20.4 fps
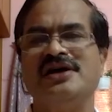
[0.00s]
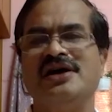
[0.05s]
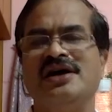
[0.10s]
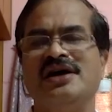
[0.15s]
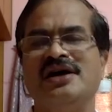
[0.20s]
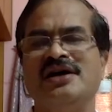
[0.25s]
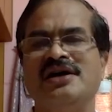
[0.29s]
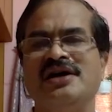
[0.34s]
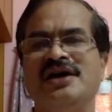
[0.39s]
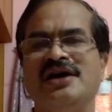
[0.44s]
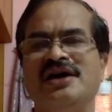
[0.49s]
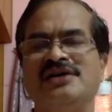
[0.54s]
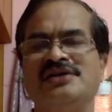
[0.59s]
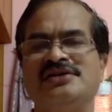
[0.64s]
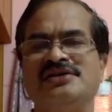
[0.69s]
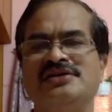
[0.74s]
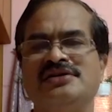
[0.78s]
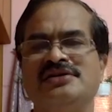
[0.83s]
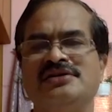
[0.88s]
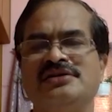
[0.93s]
and as
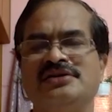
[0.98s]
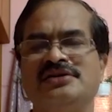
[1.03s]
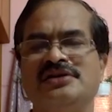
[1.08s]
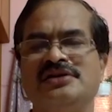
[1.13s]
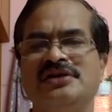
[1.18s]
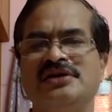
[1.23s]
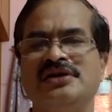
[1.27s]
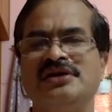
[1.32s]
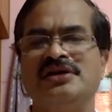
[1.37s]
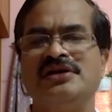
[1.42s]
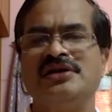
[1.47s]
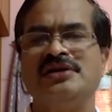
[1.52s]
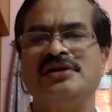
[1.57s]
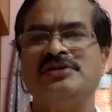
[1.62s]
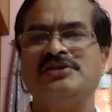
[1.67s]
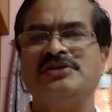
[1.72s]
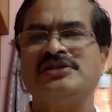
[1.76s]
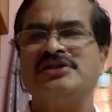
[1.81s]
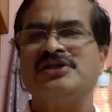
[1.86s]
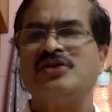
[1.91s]
the
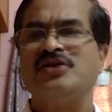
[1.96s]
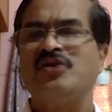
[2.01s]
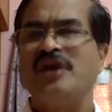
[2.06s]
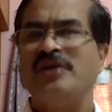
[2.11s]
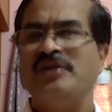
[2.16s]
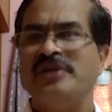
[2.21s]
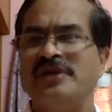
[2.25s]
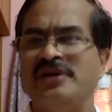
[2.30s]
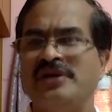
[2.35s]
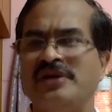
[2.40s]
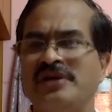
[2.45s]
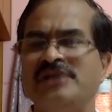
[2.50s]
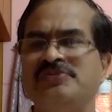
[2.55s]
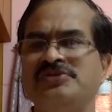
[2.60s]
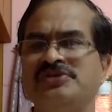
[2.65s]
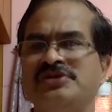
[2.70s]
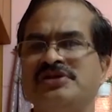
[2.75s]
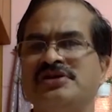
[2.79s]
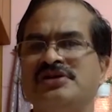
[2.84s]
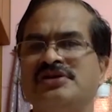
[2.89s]
business requirement
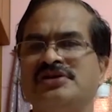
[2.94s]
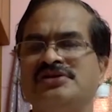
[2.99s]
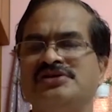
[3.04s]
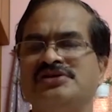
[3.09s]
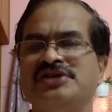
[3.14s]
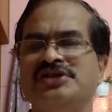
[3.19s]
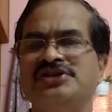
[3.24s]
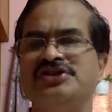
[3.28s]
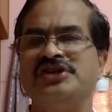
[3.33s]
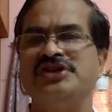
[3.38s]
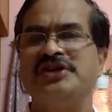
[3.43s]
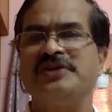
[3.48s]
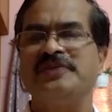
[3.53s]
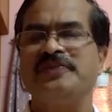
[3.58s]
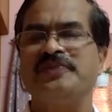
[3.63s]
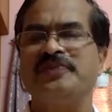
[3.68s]
keeps changing,